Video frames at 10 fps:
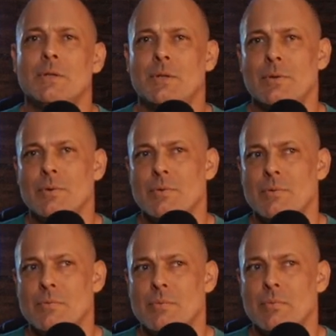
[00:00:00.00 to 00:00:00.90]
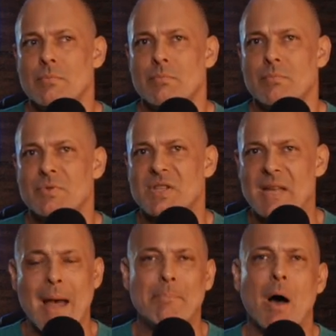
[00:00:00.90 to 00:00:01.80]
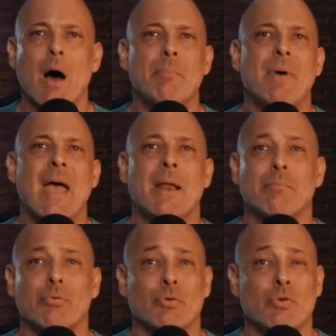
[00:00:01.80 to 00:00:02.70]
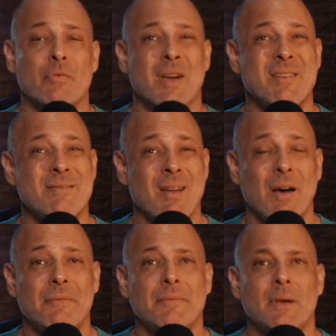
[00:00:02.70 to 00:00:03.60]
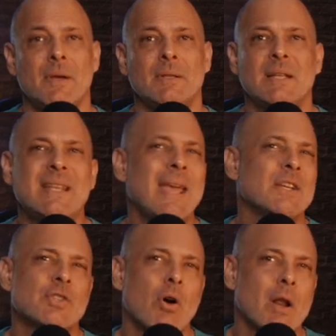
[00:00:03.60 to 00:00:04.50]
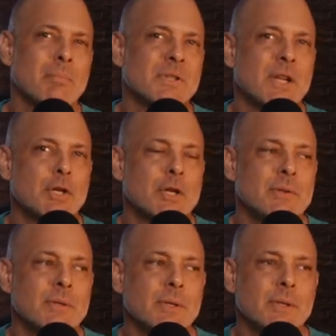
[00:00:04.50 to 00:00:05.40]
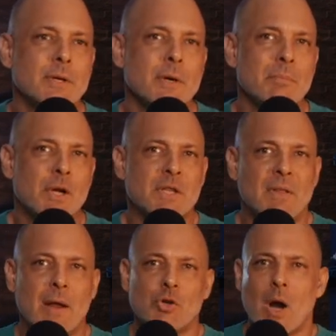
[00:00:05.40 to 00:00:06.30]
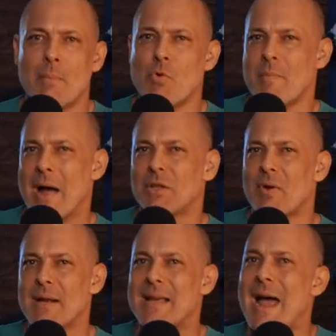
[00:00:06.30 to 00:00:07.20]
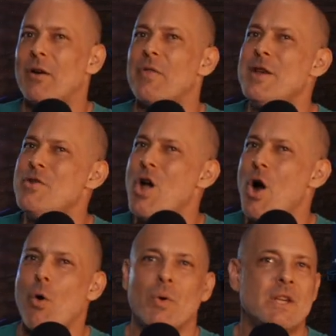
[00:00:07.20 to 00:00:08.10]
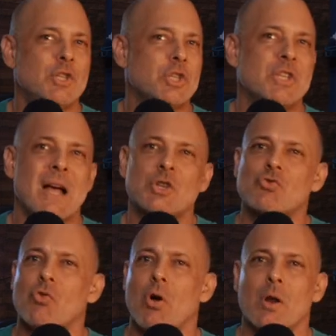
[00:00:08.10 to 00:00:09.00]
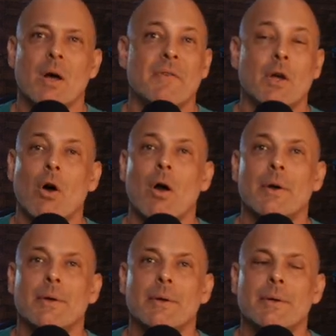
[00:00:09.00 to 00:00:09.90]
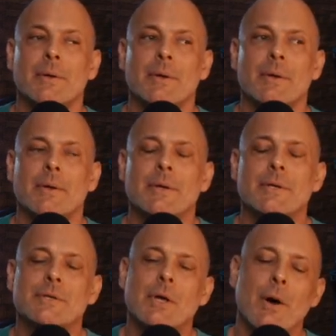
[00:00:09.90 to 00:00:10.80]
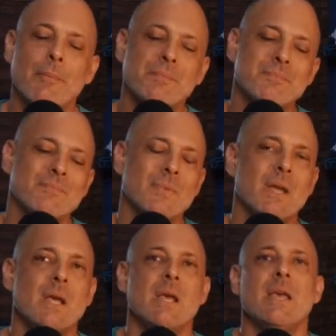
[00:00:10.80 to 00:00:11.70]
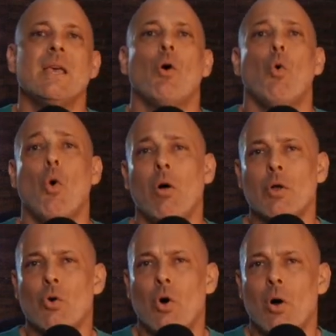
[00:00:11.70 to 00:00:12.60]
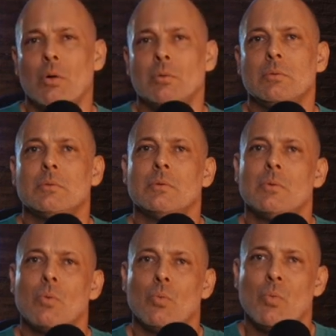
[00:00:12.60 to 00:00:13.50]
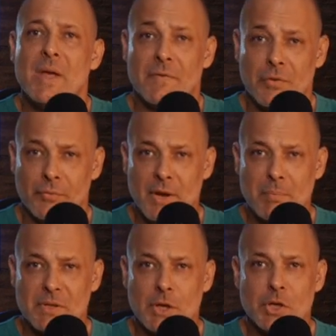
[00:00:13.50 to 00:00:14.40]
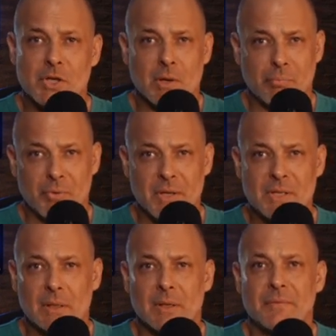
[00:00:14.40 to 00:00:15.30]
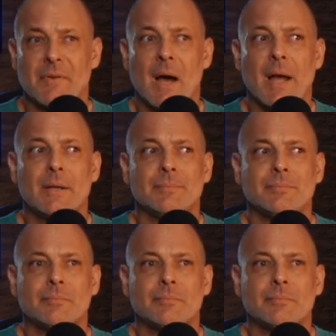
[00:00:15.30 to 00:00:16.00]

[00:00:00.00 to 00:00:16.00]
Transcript: to step up and improve enough to take a starting position. Because if they're trying to move him out to right tackle, they know he's just not strong enough at guard. So, all in all, we have three positions that are pretty solidified.